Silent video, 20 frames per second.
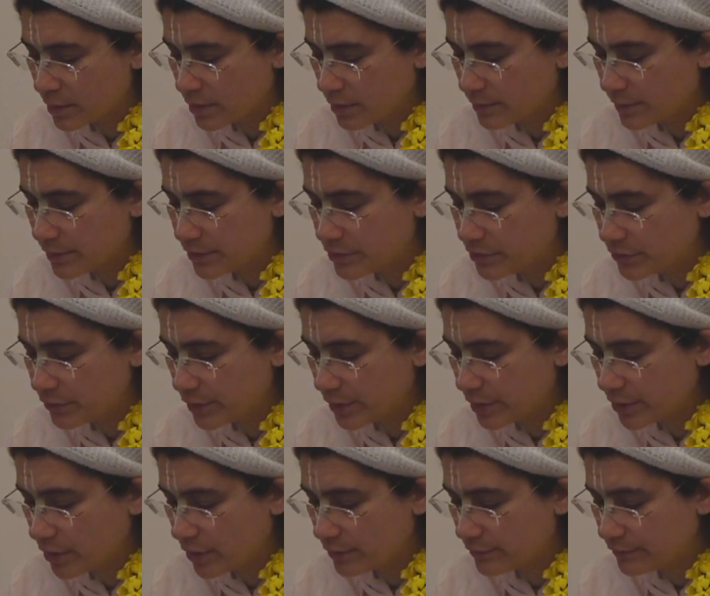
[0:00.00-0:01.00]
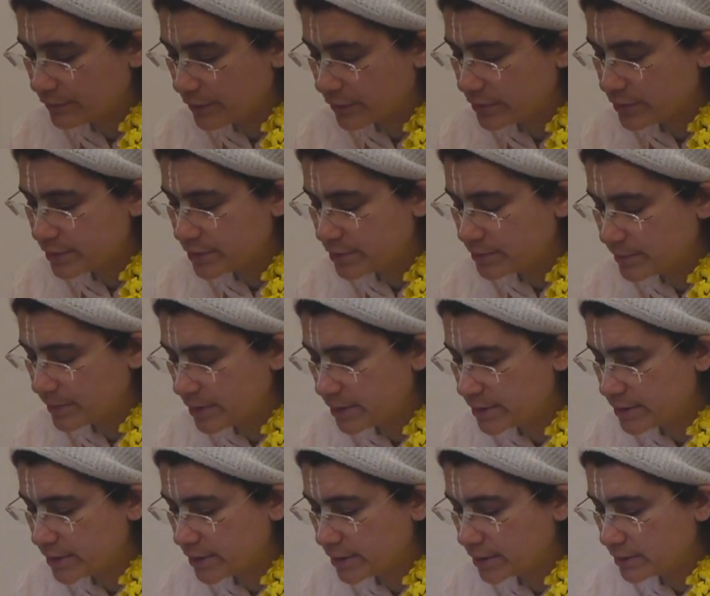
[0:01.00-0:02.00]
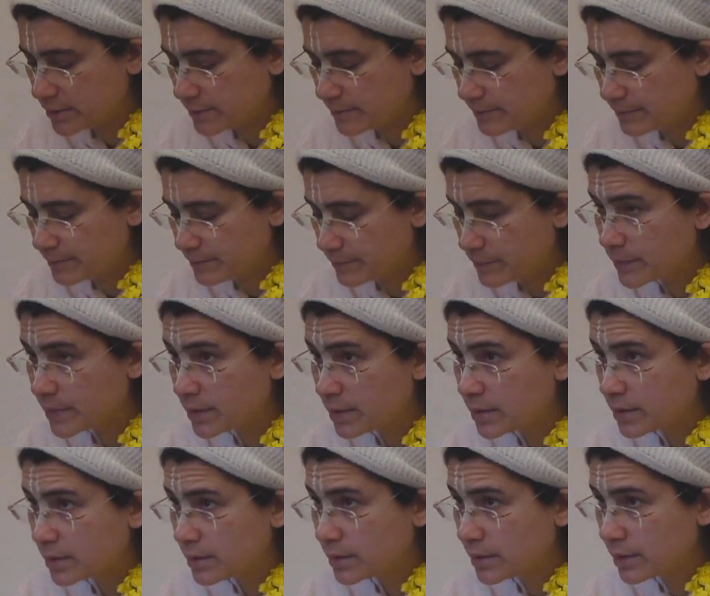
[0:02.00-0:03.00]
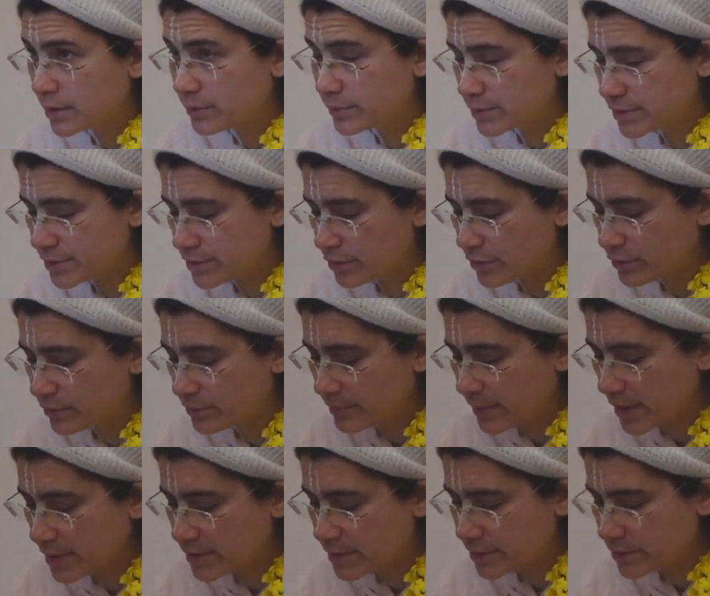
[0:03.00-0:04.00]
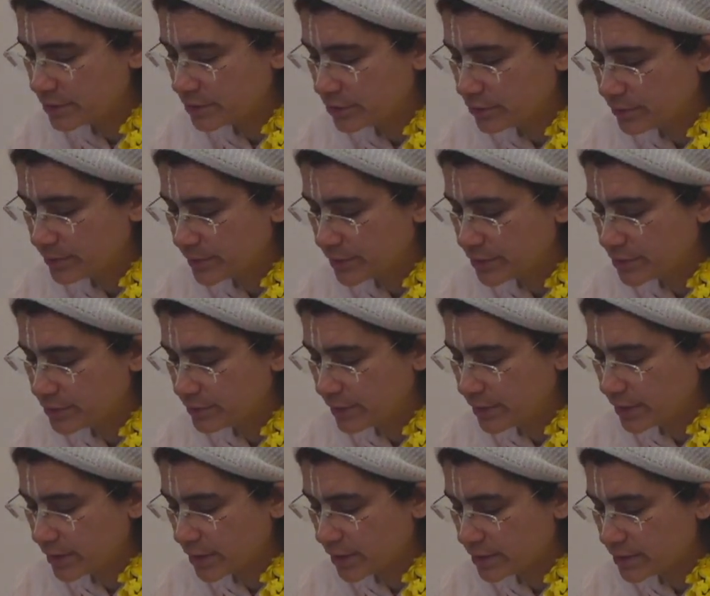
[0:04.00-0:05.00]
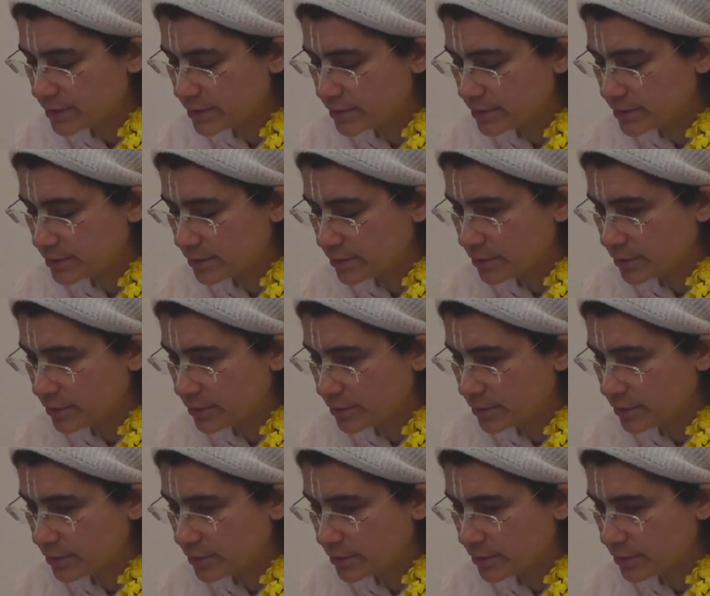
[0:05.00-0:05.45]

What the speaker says: But during our first meeting, there was no messenger between us,